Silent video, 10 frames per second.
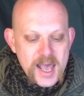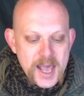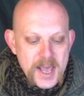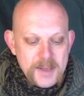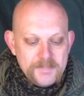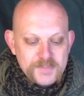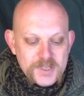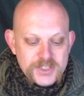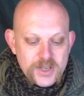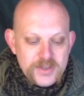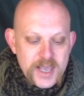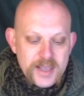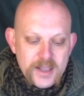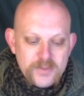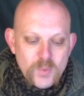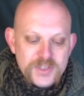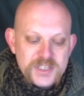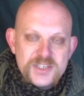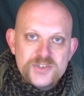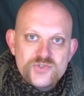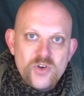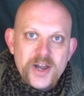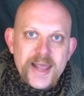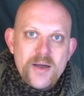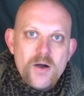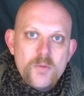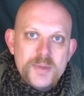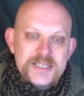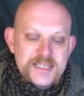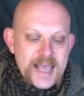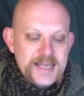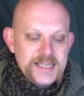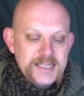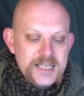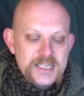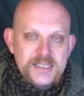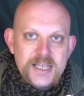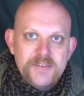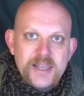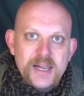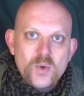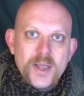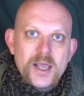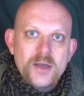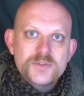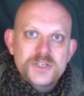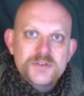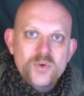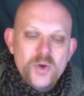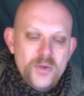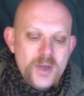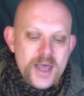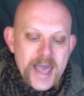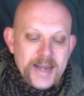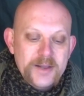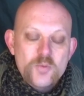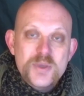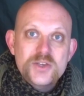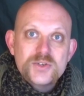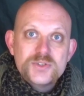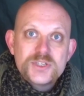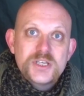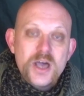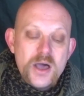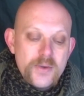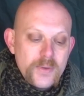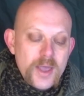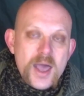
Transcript: So, yeah, you know, once this has dried out, I'll be sanding this, giving it a quick coating of oil, and it'll be good to go.